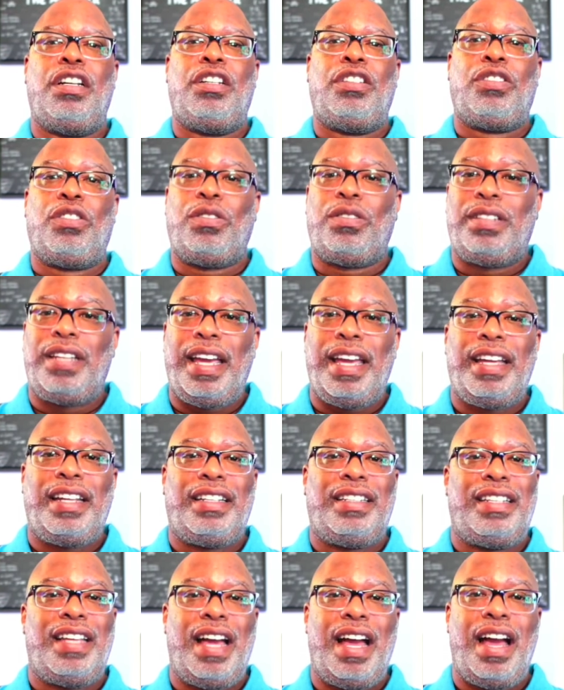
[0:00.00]
So
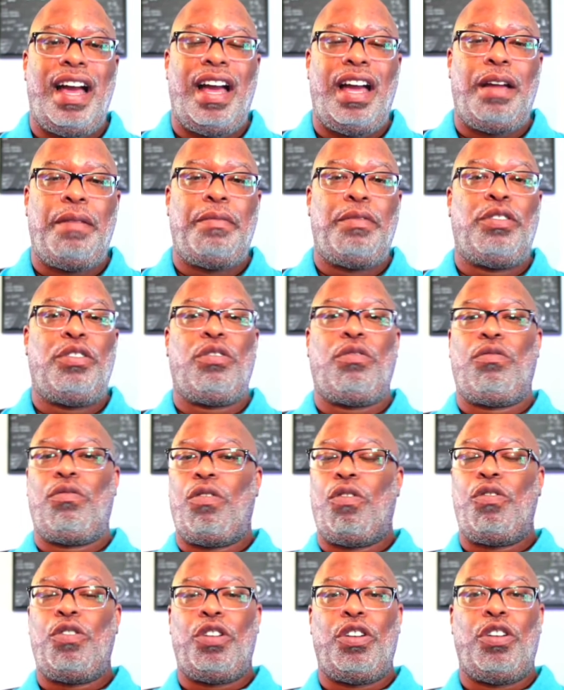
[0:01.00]
take time to
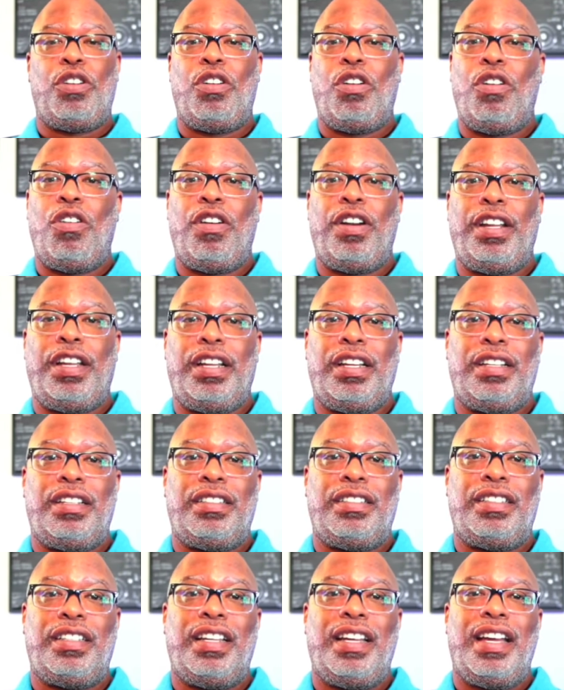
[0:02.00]
grow your
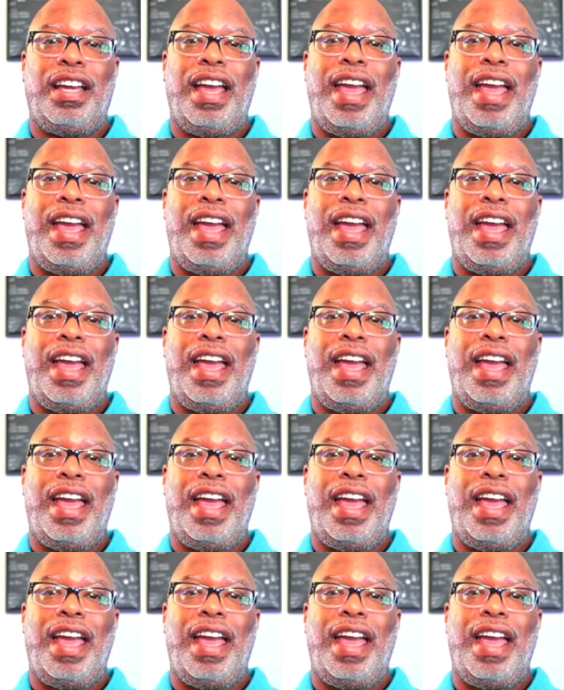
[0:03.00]
audience